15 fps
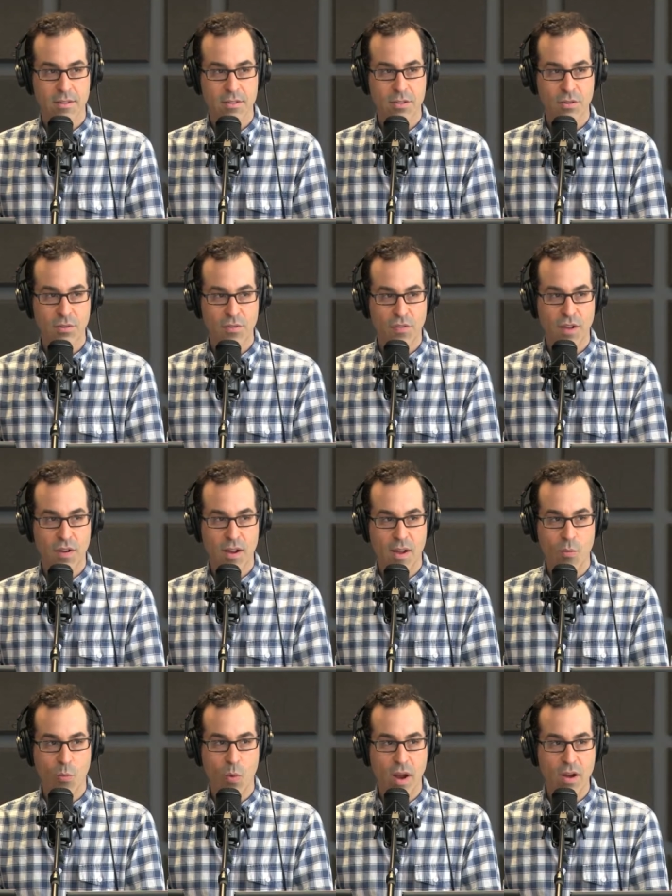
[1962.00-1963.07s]
to figure
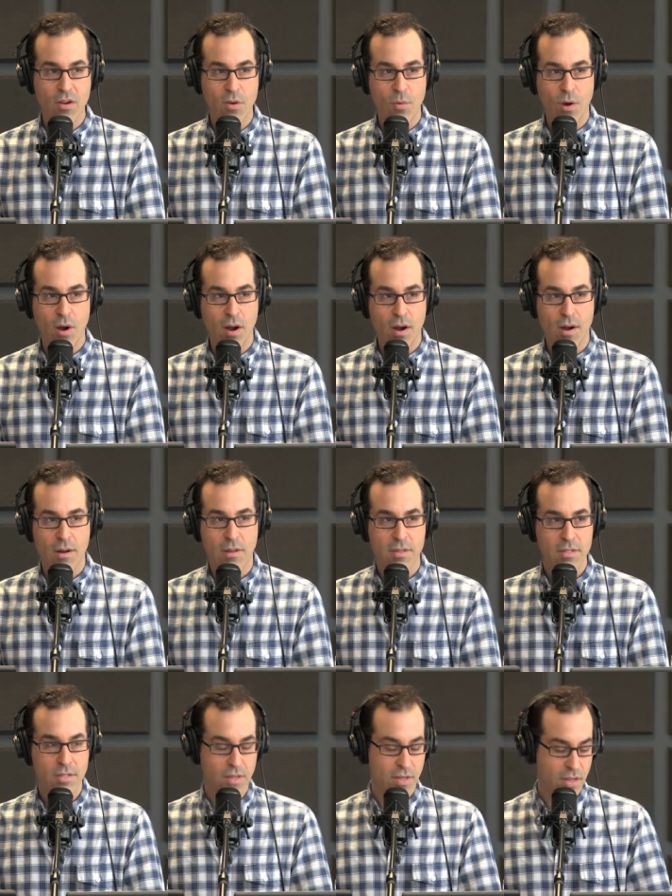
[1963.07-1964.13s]
out where you are
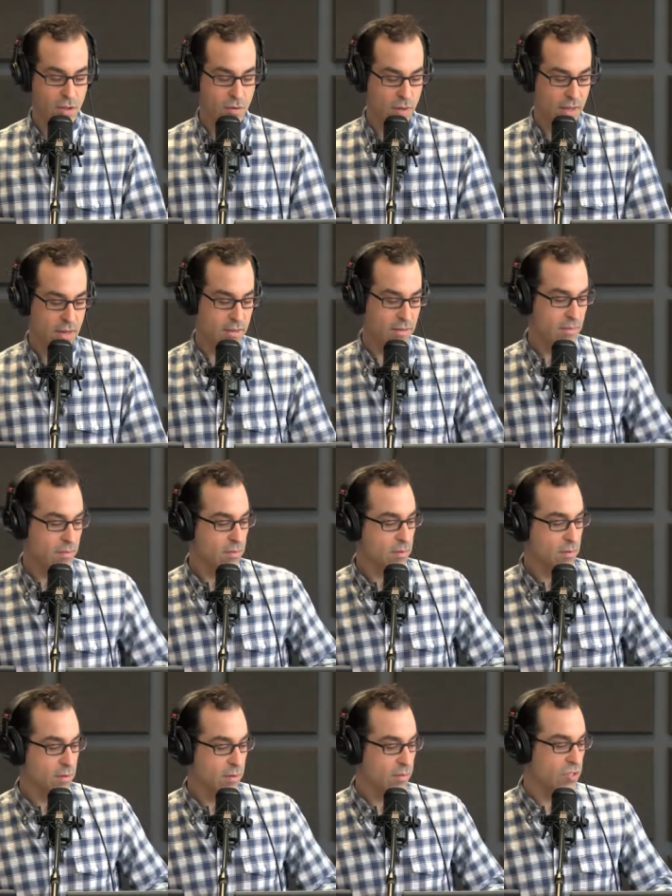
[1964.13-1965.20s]
so that you can
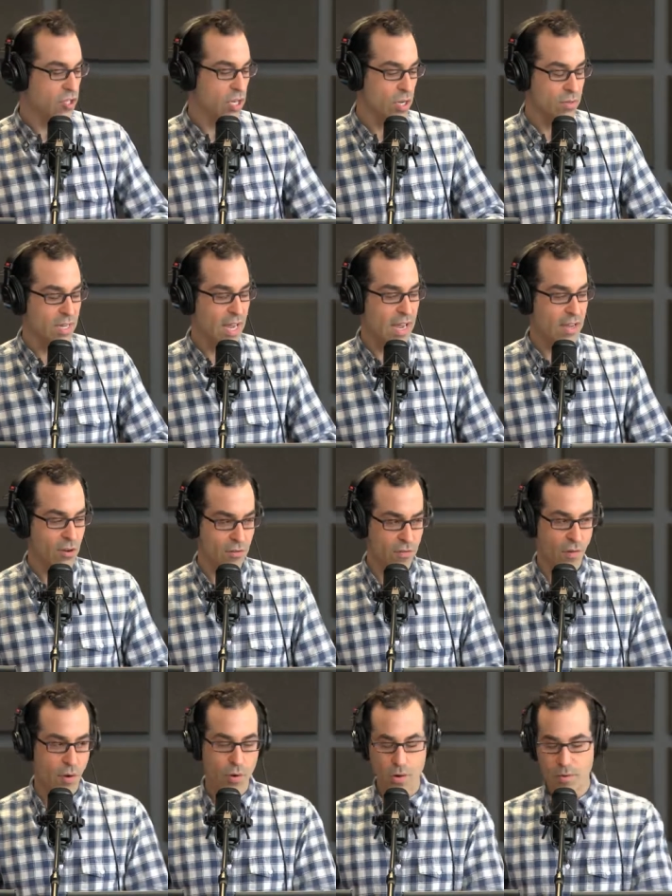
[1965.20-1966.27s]
geotag your
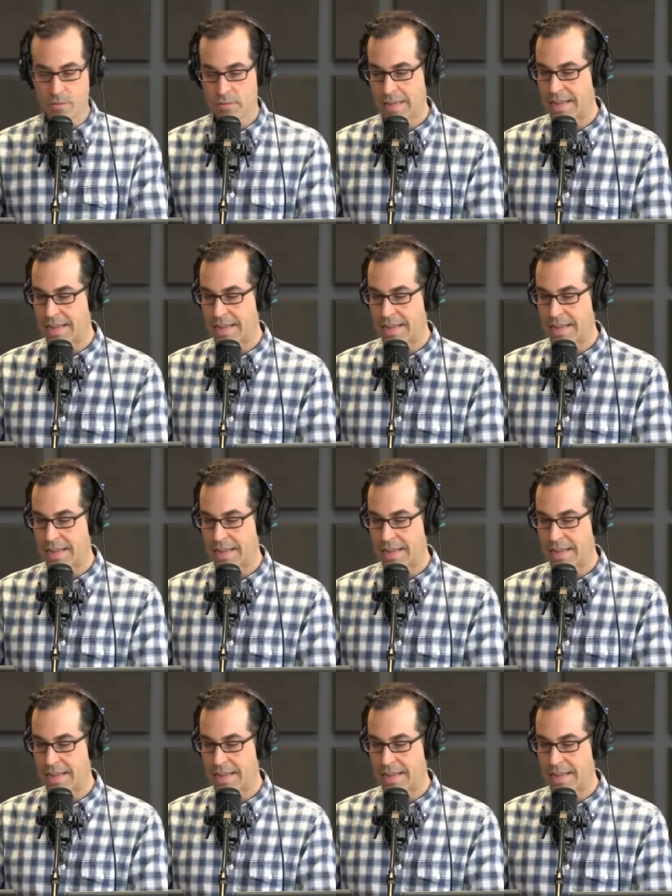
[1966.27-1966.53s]
photo.